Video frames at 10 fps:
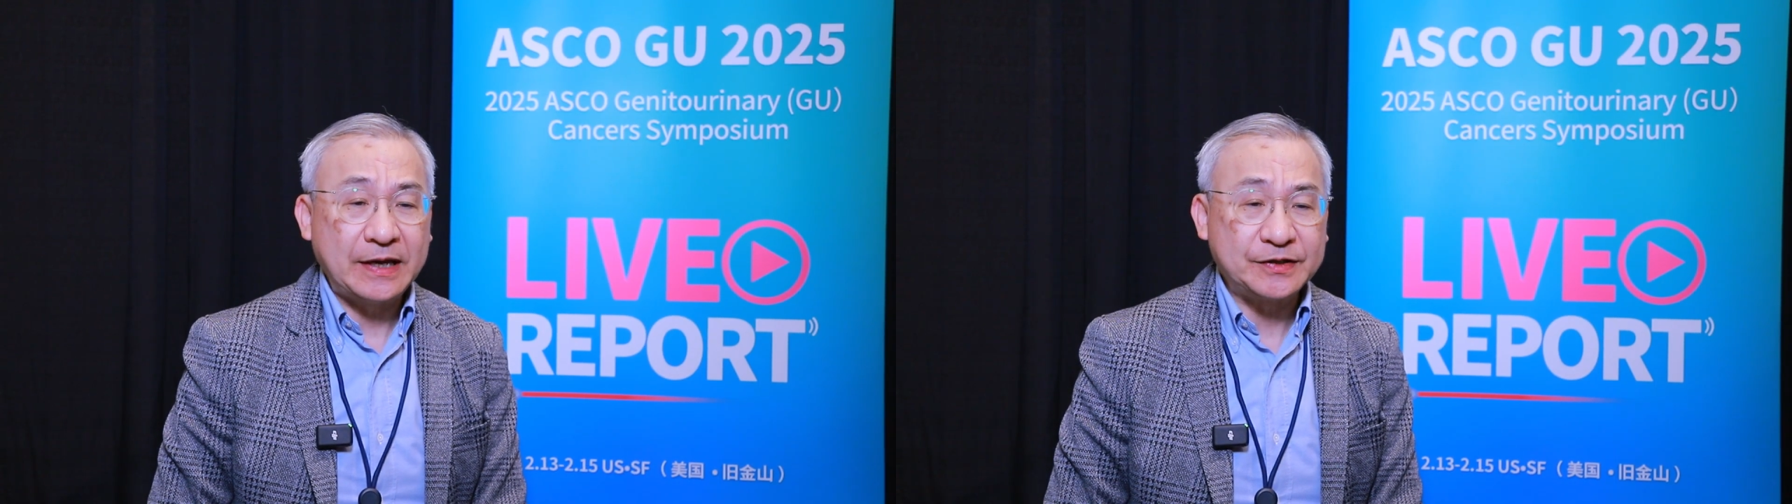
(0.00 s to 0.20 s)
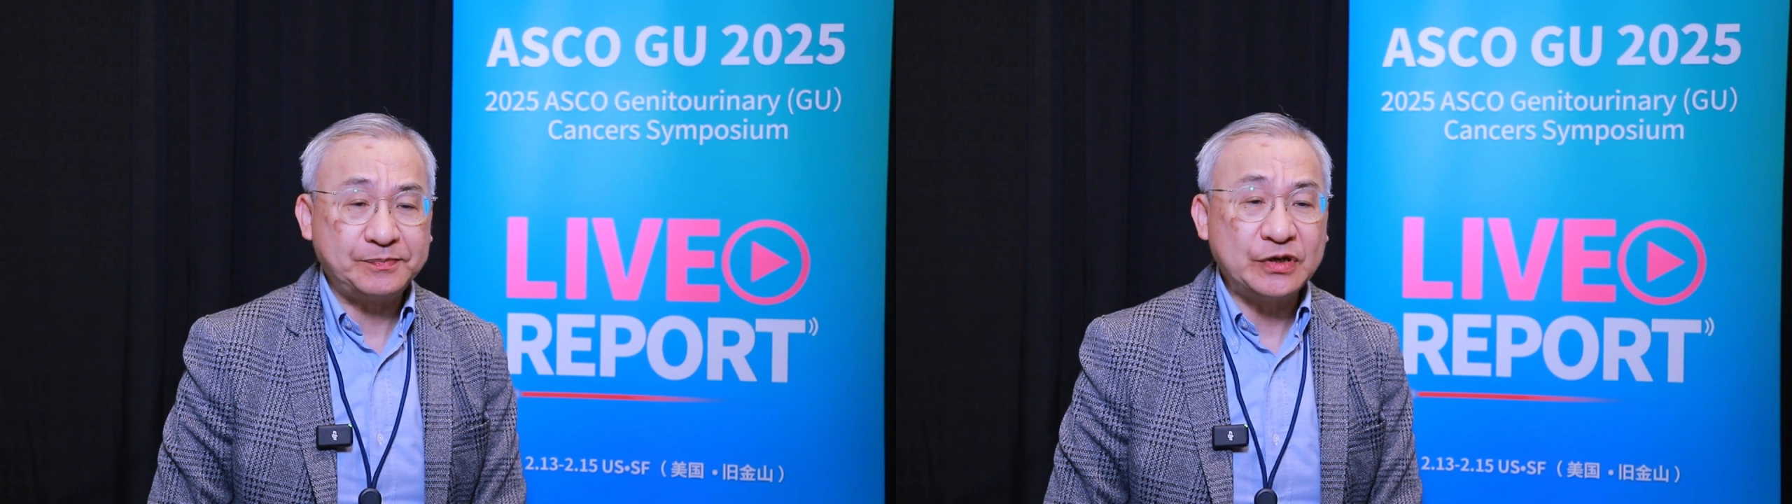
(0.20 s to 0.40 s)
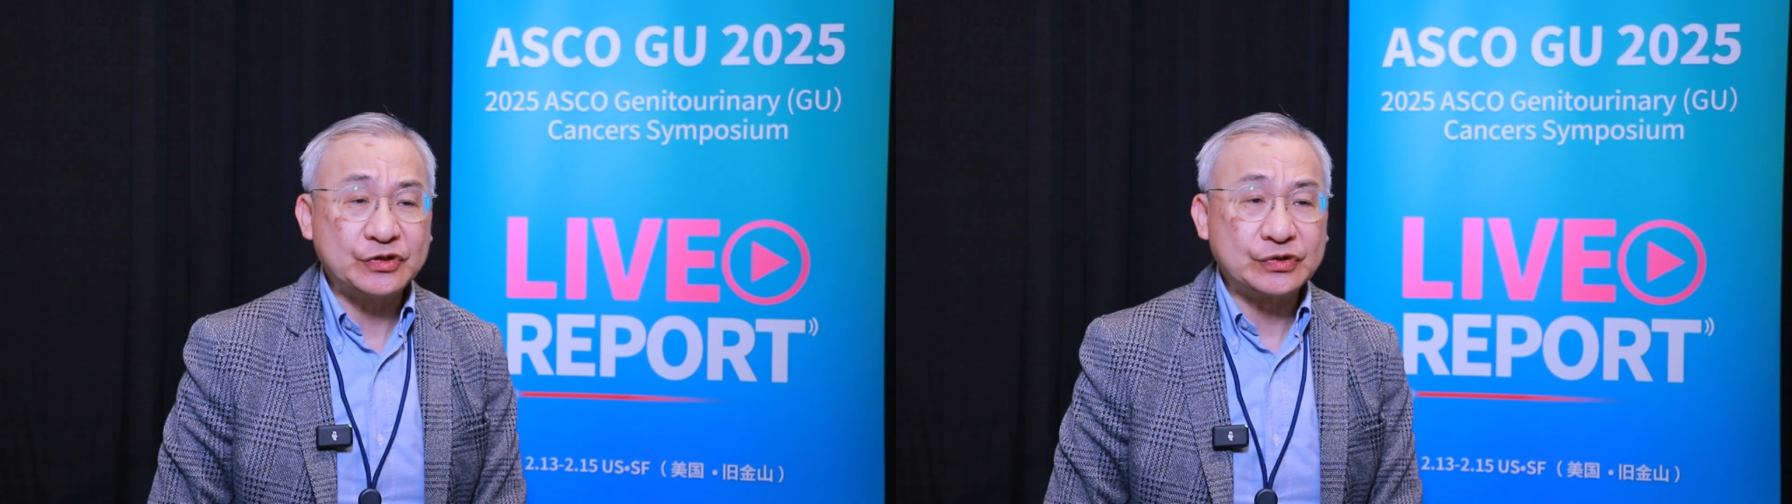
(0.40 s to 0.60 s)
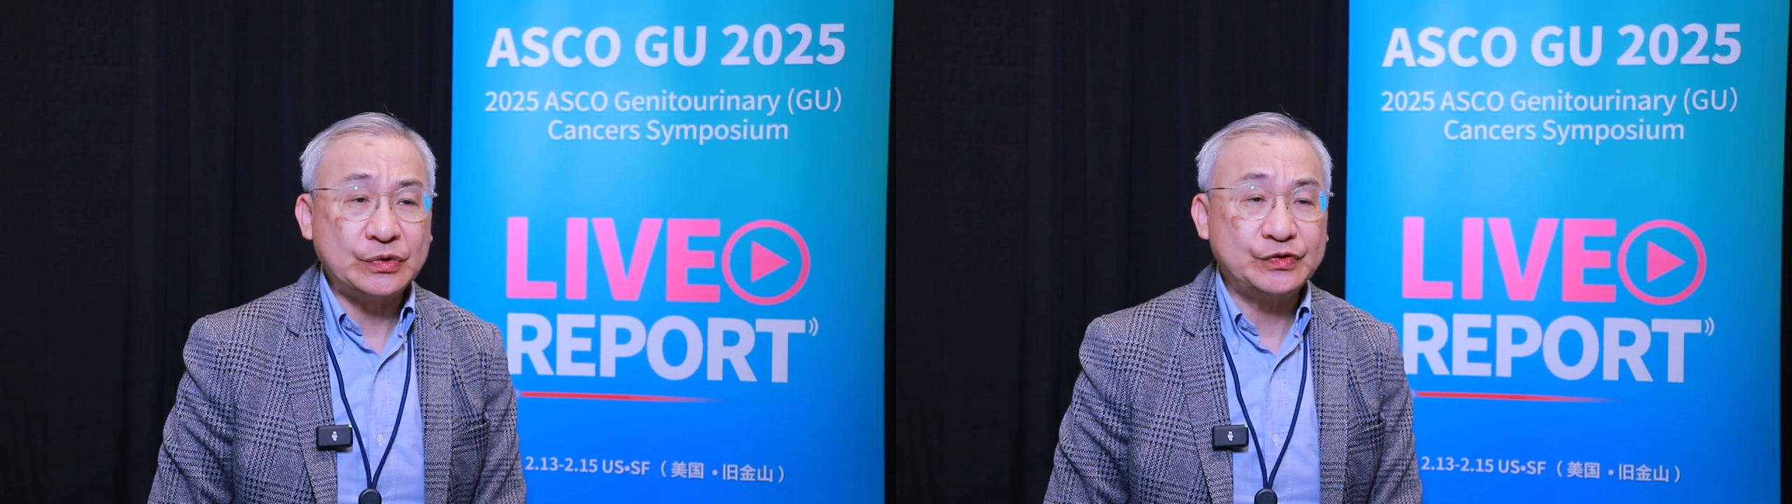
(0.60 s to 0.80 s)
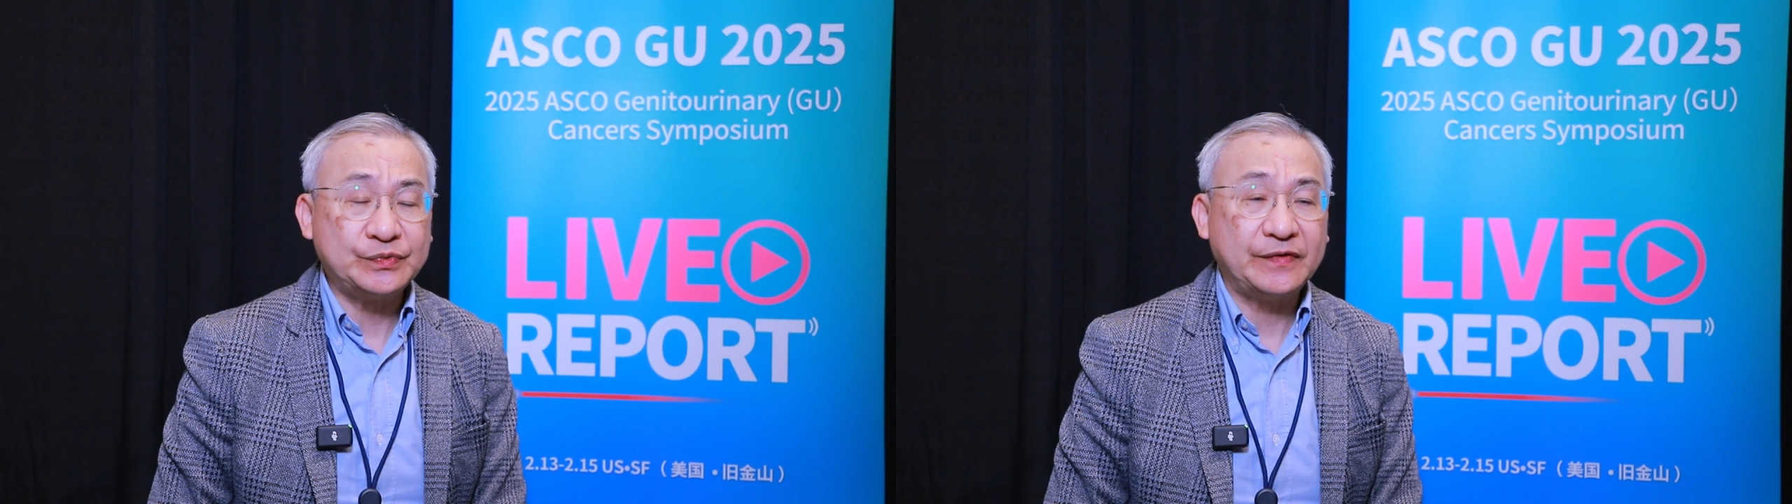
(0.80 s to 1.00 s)
especially
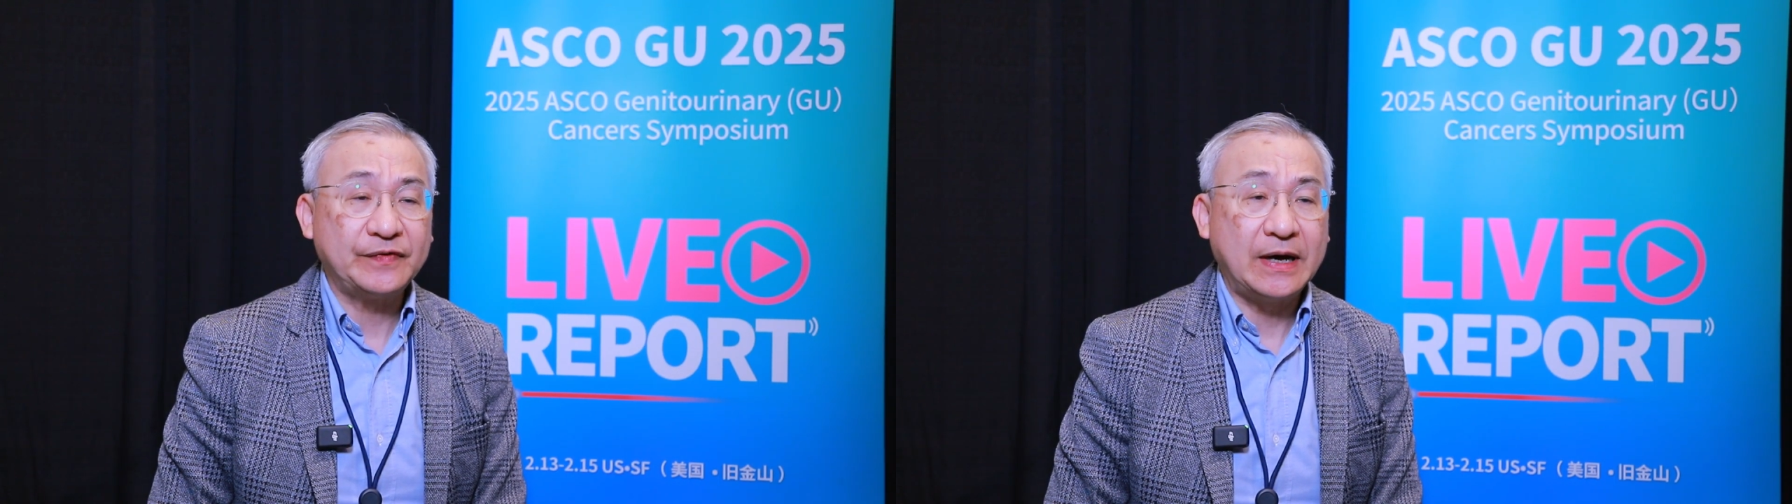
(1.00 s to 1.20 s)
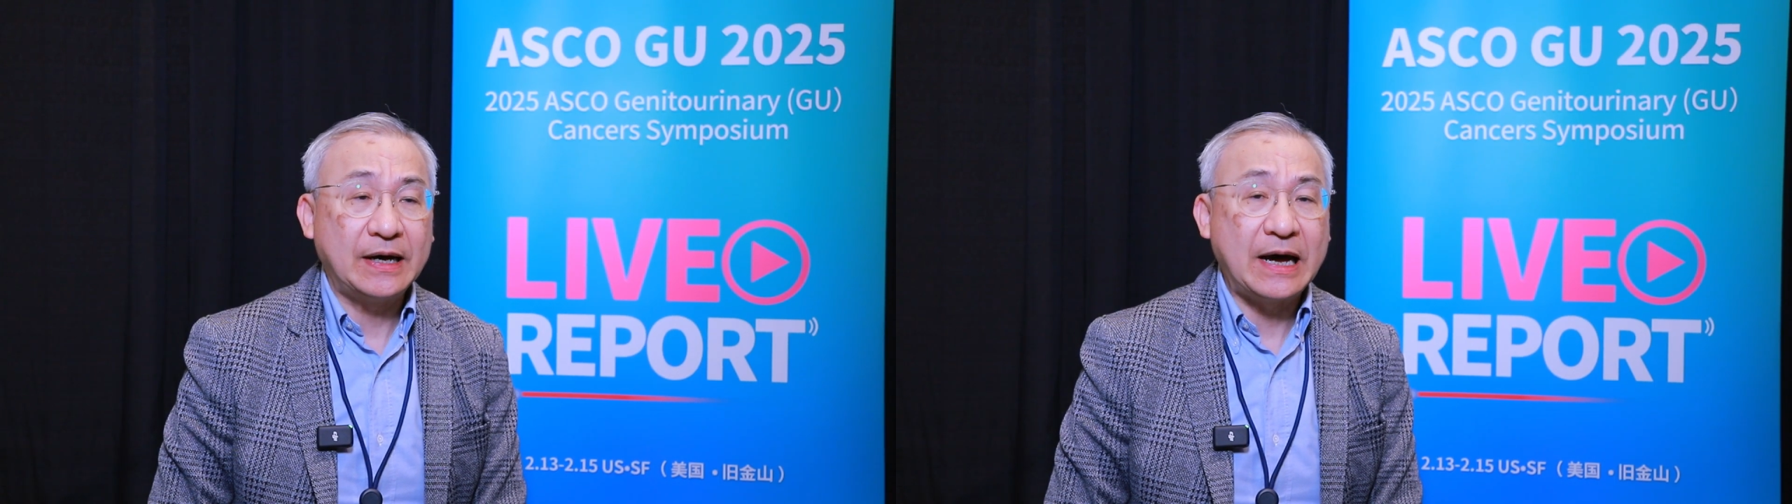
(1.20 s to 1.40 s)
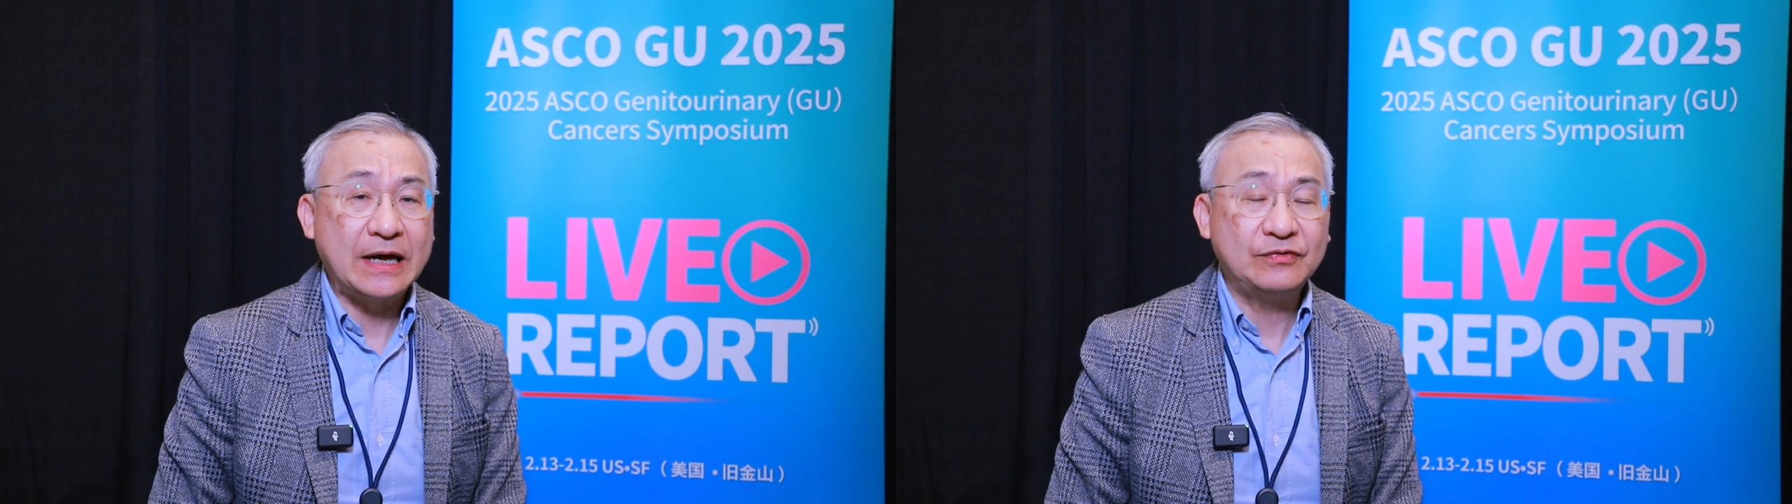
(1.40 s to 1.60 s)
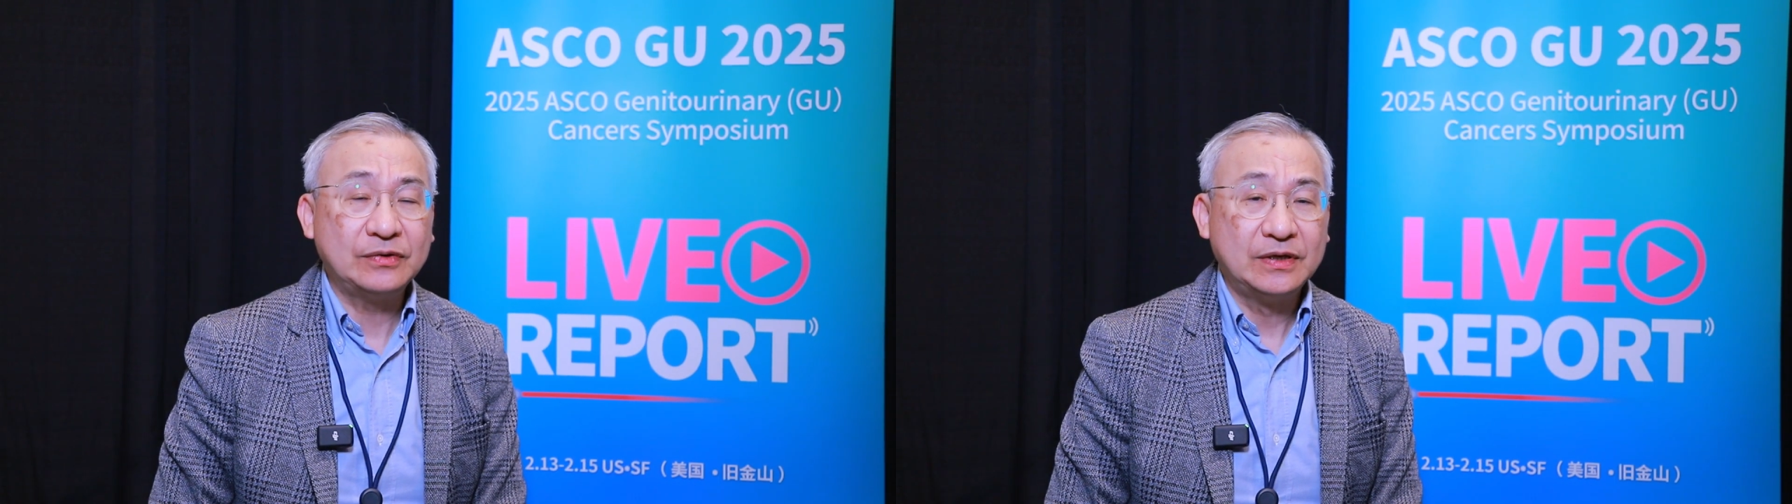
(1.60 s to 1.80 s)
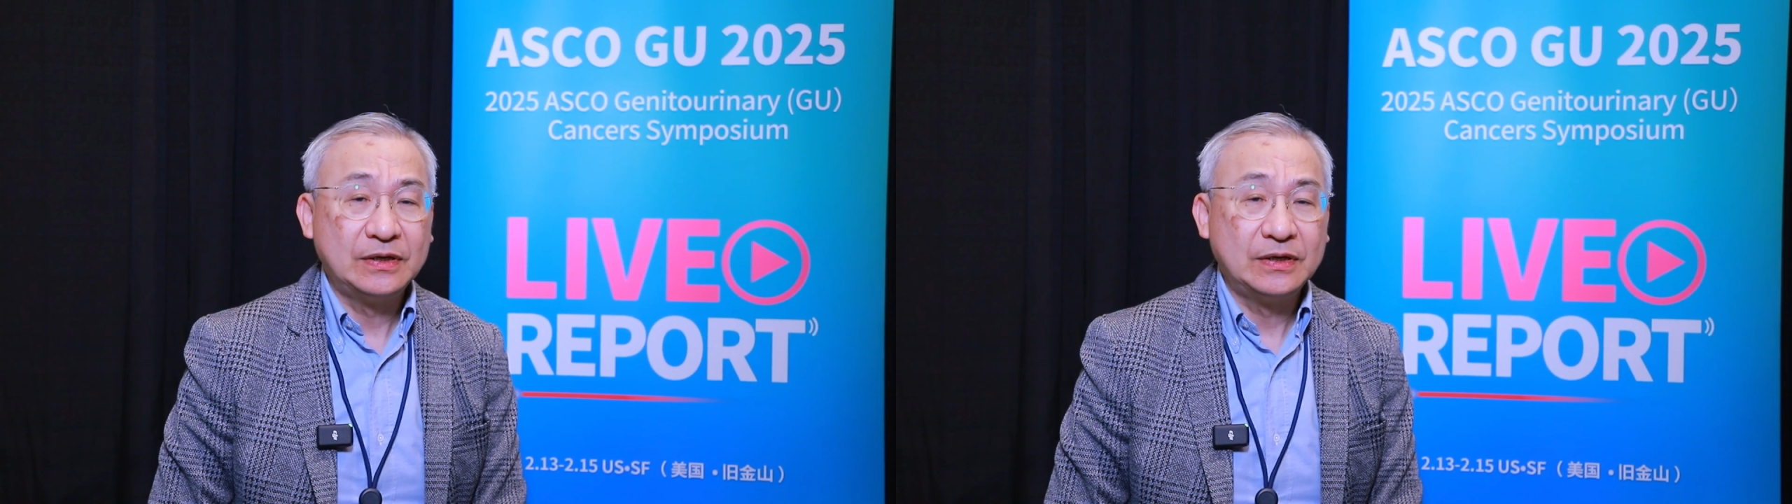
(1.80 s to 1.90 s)
those with high